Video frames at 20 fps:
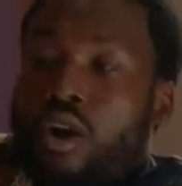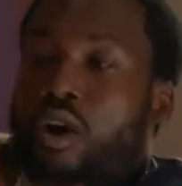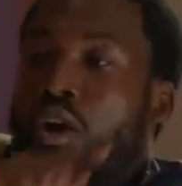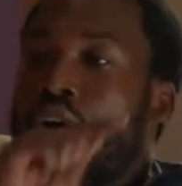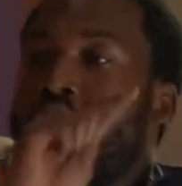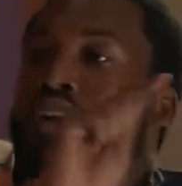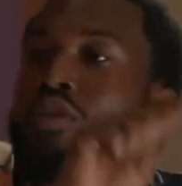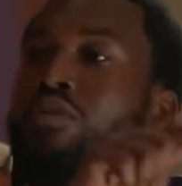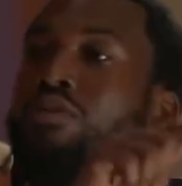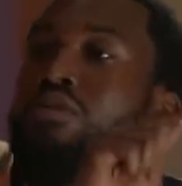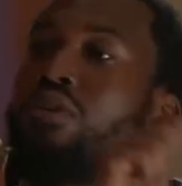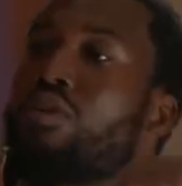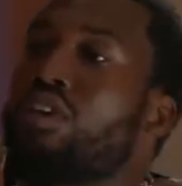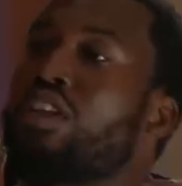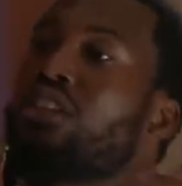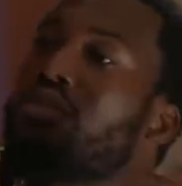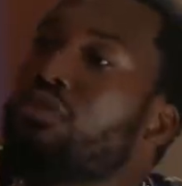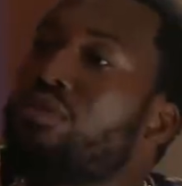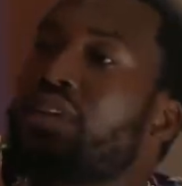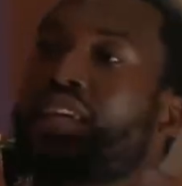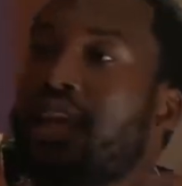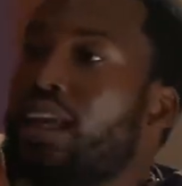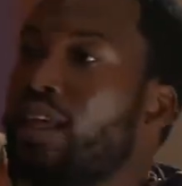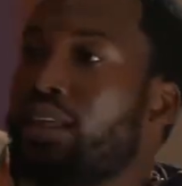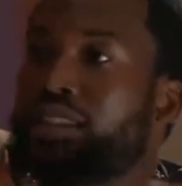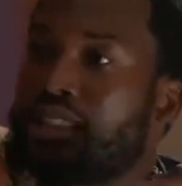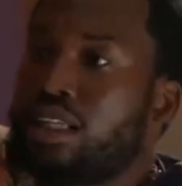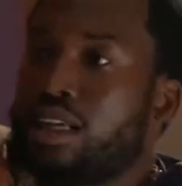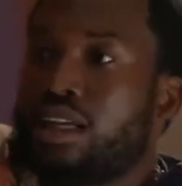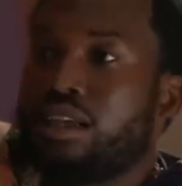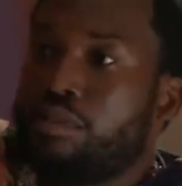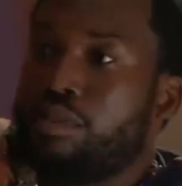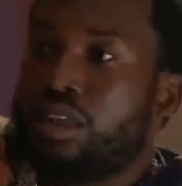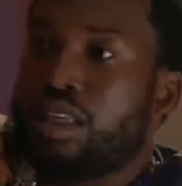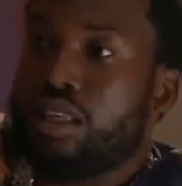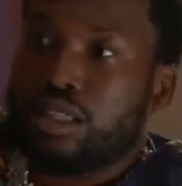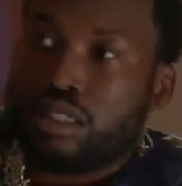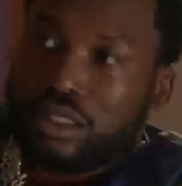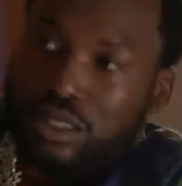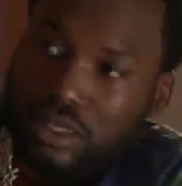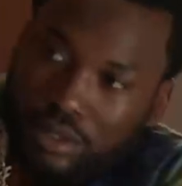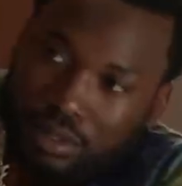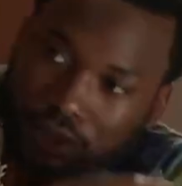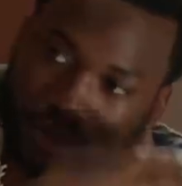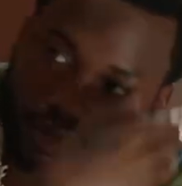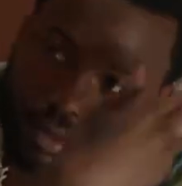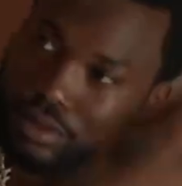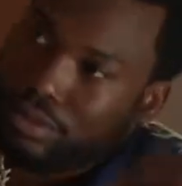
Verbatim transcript: All you know is you can't tell because